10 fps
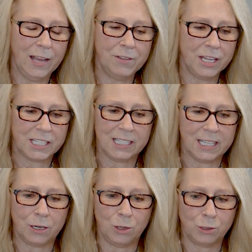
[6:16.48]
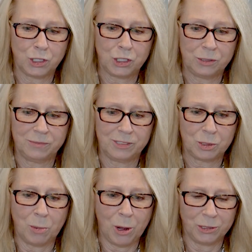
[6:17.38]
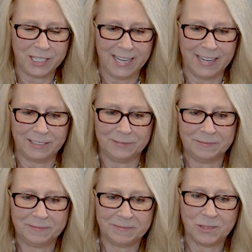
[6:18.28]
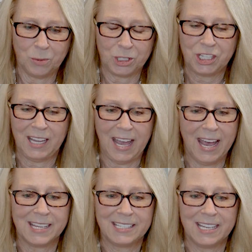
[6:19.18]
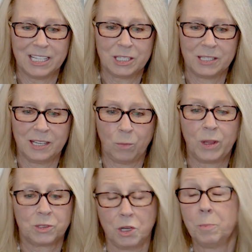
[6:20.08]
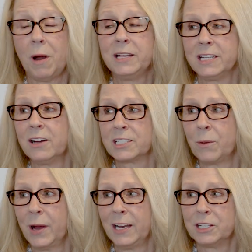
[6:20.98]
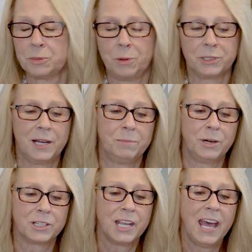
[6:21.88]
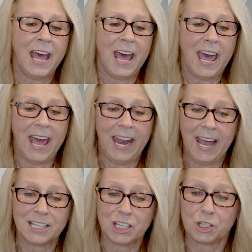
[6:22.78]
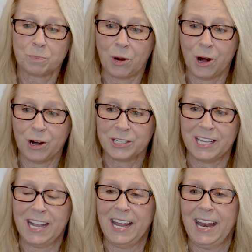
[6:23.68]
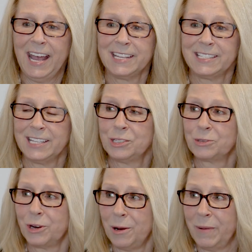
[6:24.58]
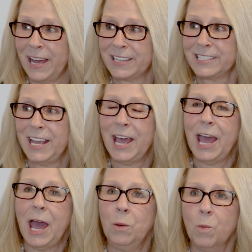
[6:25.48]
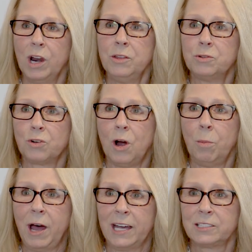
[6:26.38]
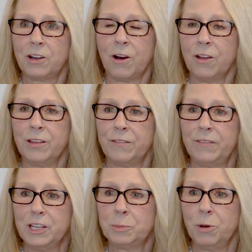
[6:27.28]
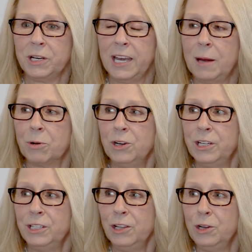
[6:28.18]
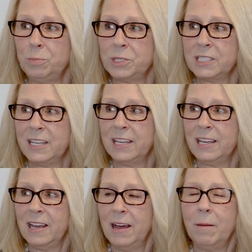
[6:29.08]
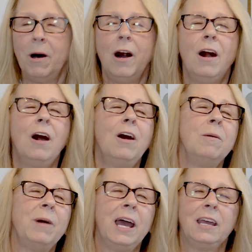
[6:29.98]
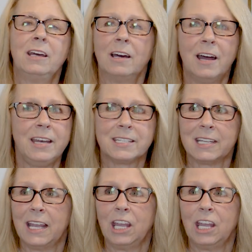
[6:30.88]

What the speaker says: live in this little small town, which has its, well, you can probably tell because I write a lot of small town books. It has its perks and it has its drawbacks. And one of the drawbacks are the Facebook neighborhood loops. Oh my goodness.